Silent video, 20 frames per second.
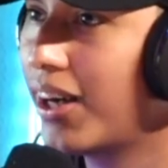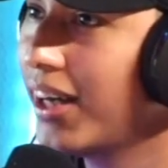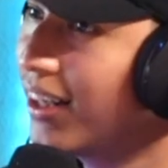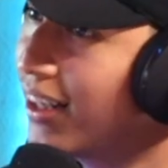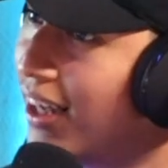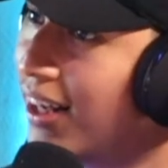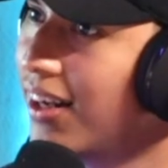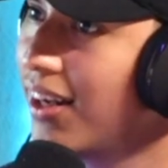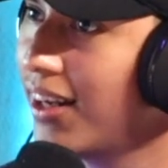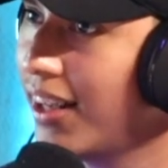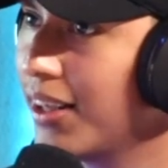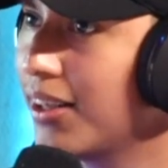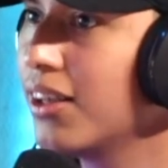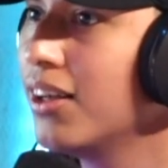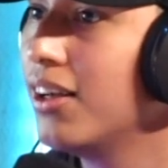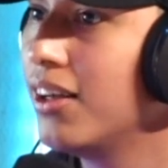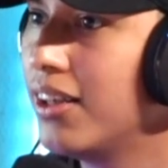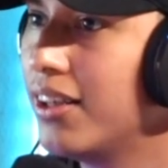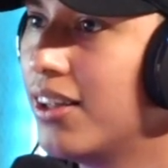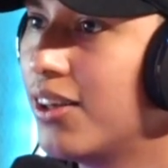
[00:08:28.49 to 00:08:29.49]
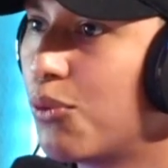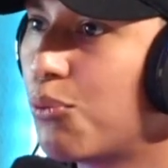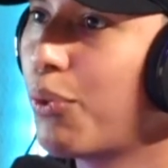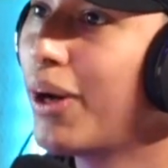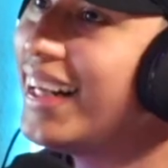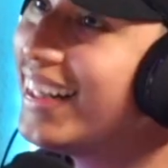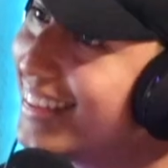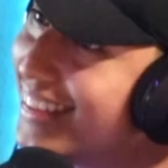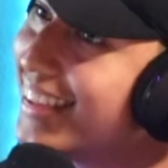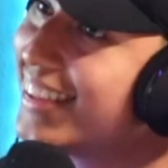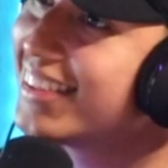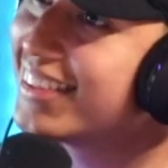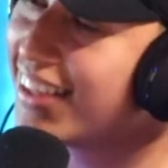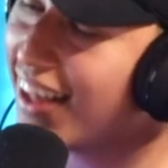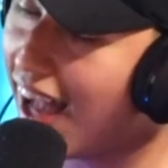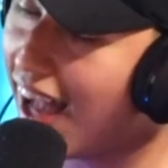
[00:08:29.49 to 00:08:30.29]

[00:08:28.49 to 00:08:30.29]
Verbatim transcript: right? Kind of like raises the raises eyebrows.